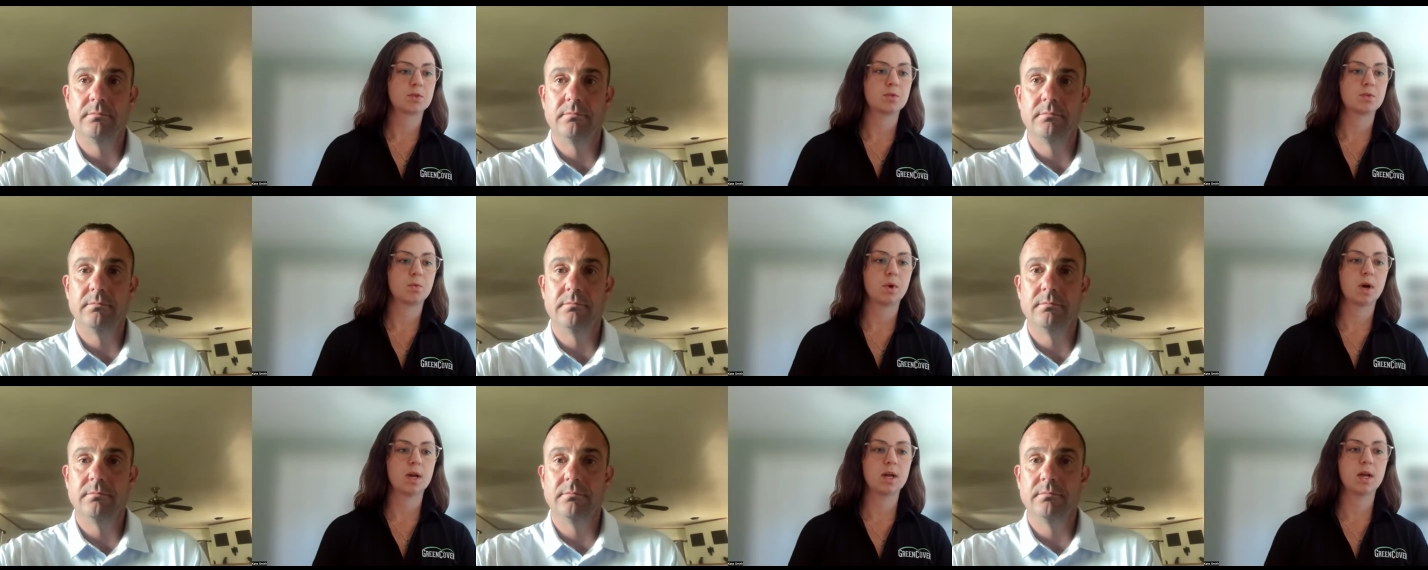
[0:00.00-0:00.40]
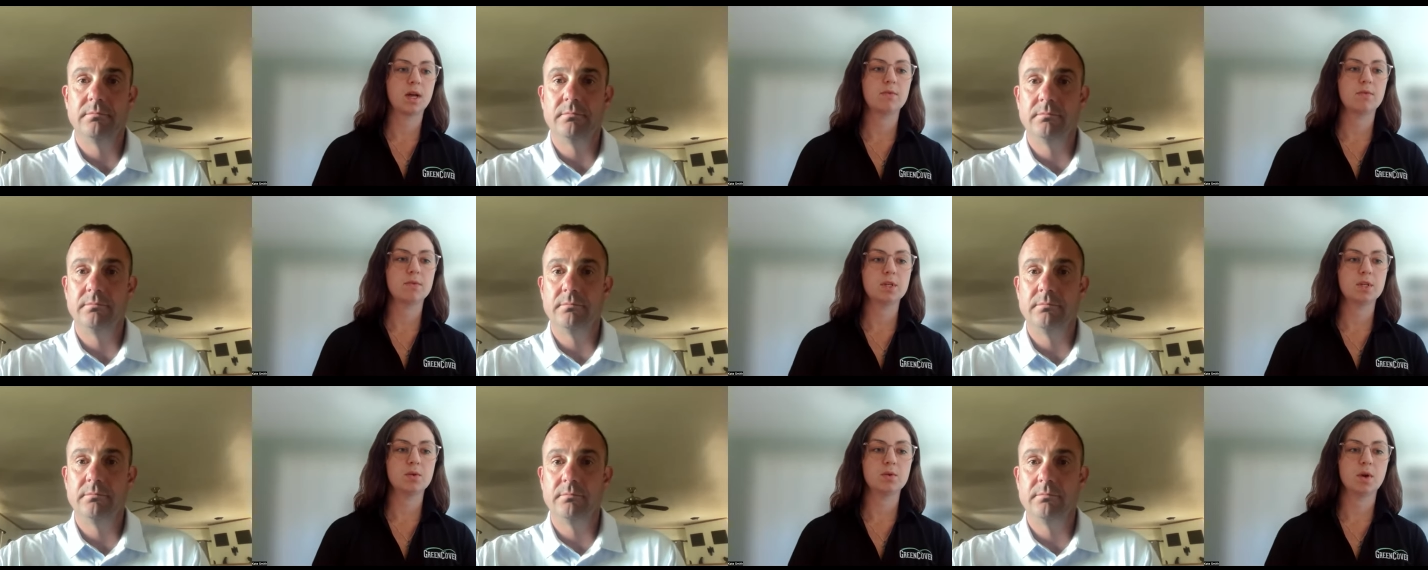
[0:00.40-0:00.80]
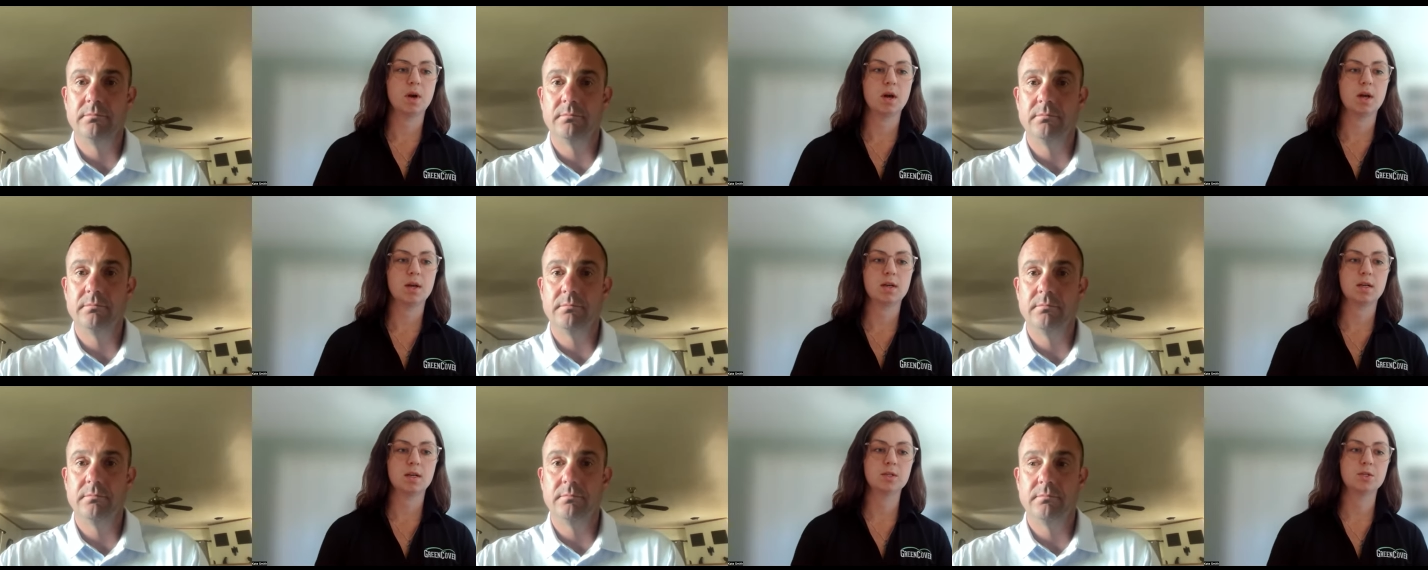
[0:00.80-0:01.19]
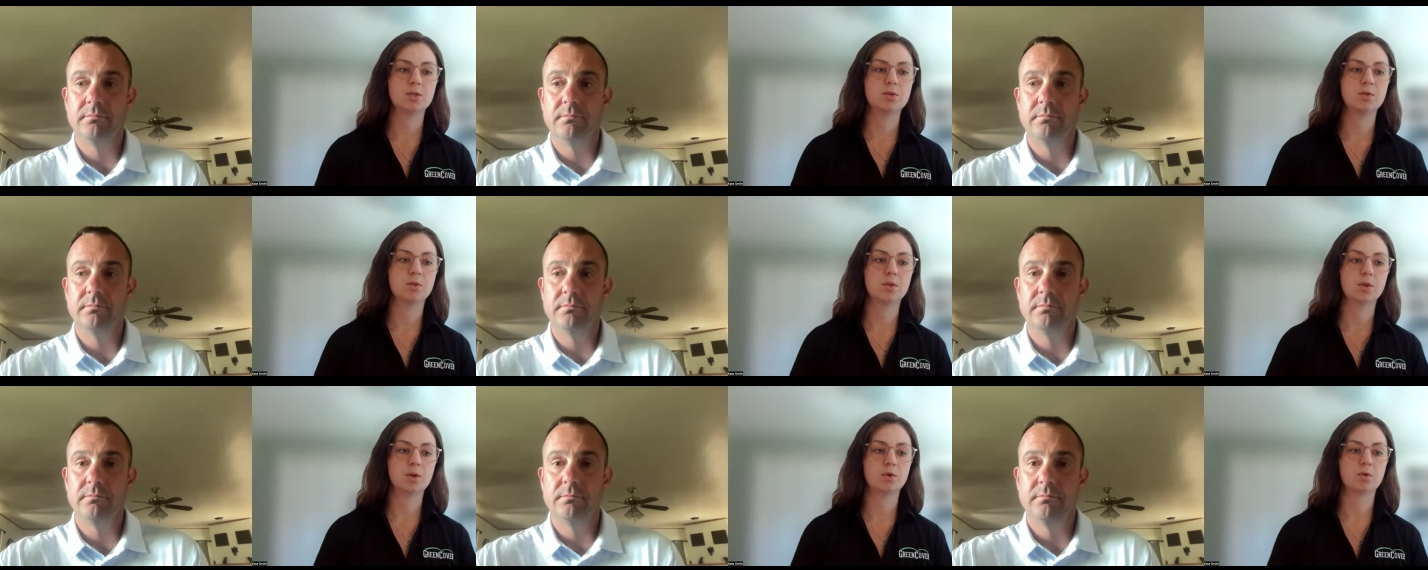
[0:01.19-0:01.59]
Speaker 1: why haven't you gotten into
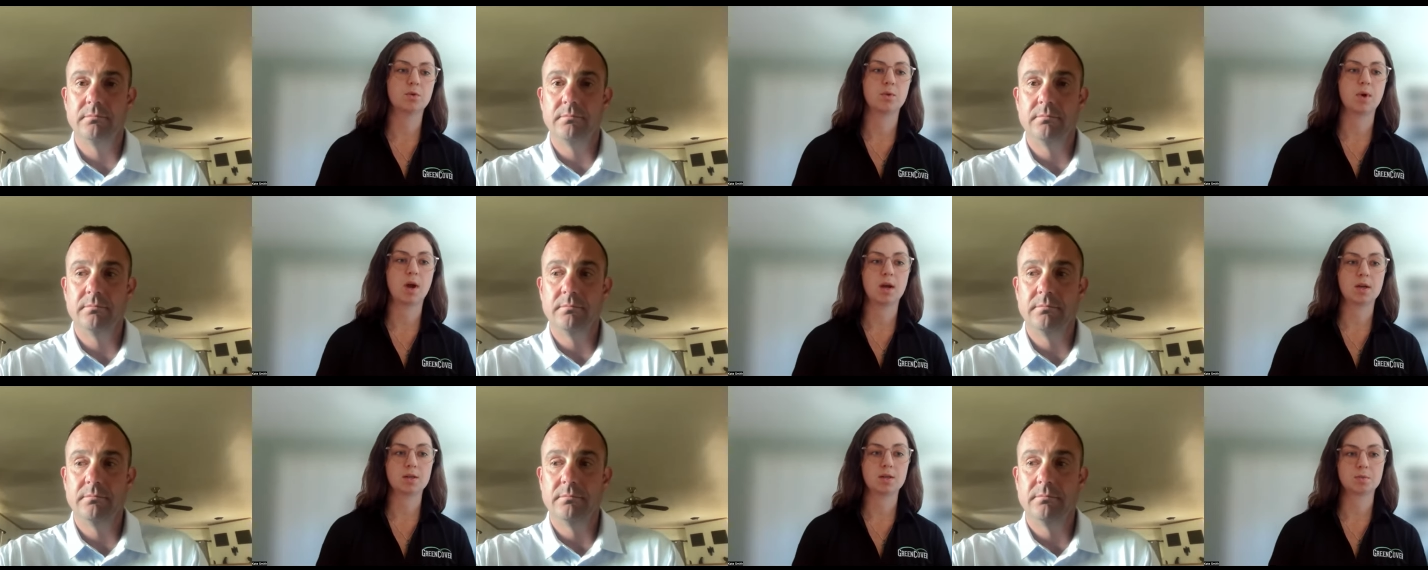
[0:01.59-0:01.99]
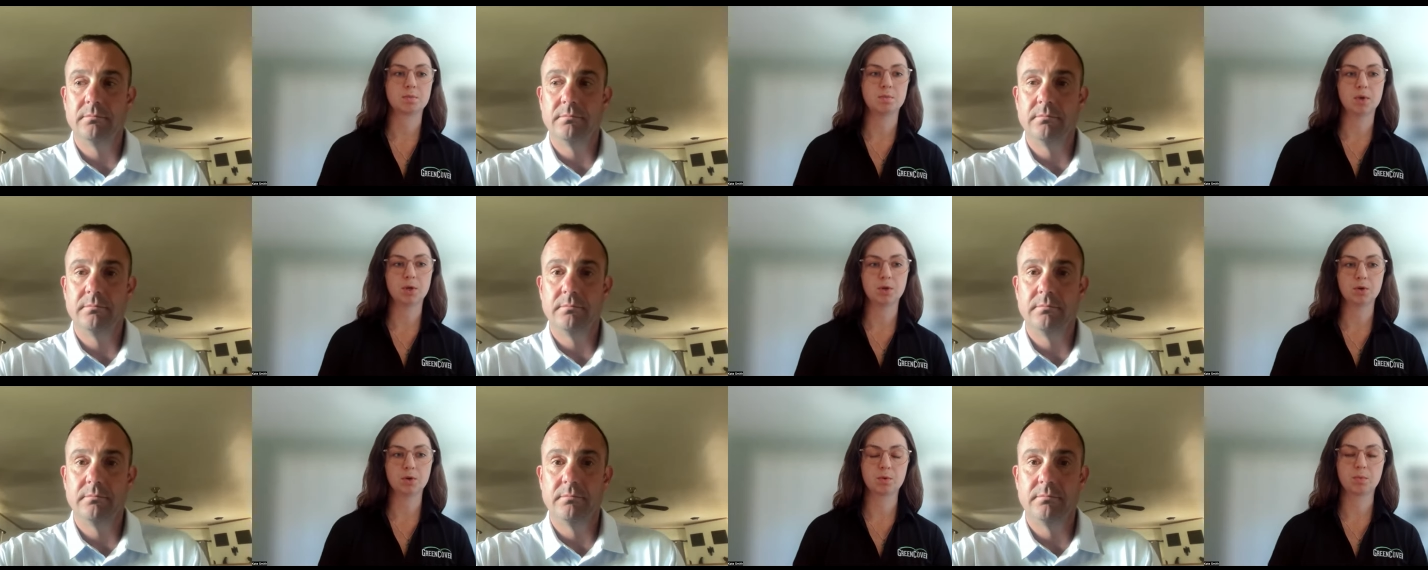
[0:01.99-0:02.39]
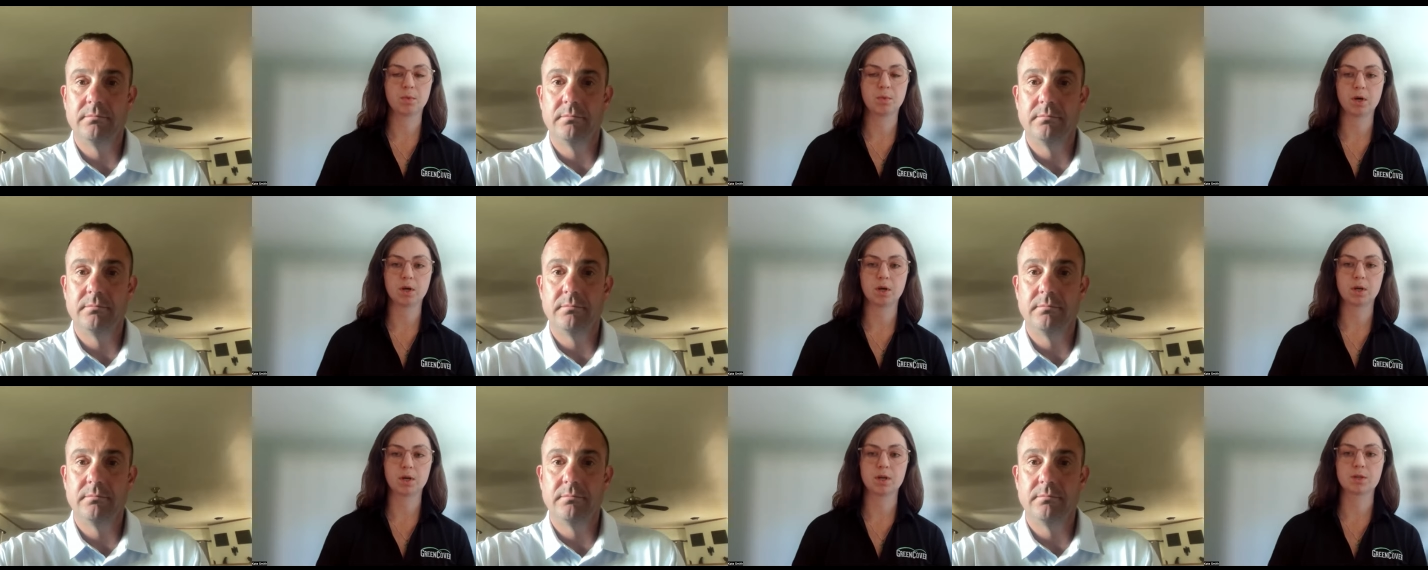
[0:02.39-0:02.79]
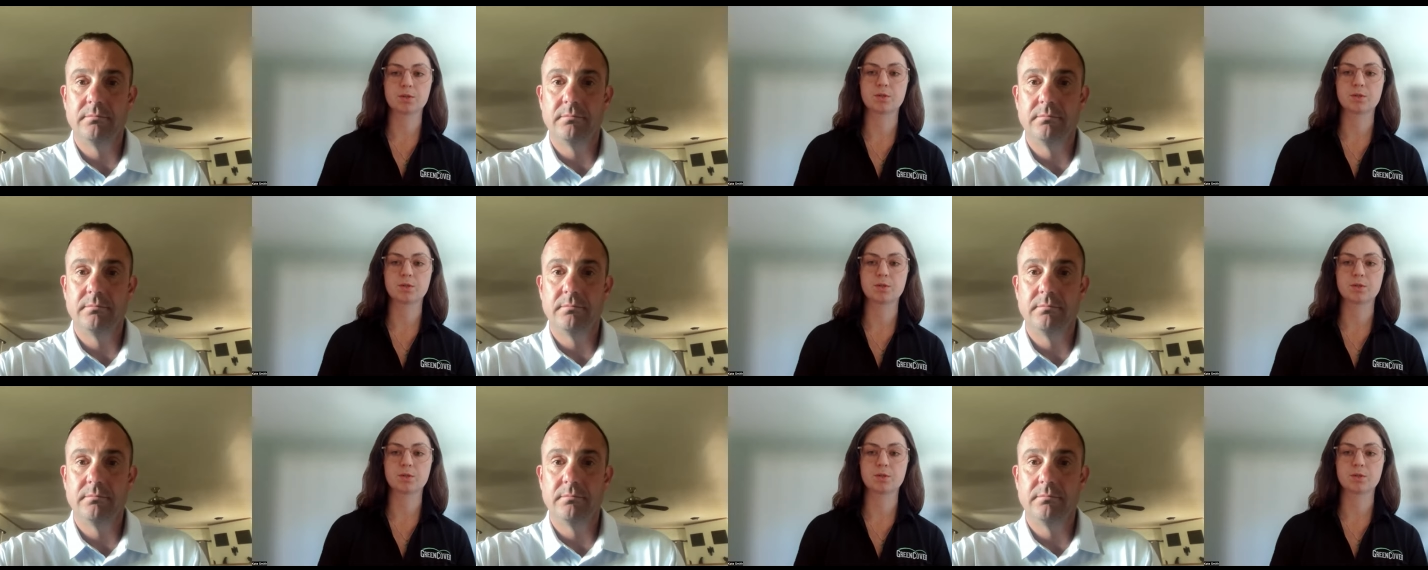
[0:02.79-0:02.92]
the grass milk market?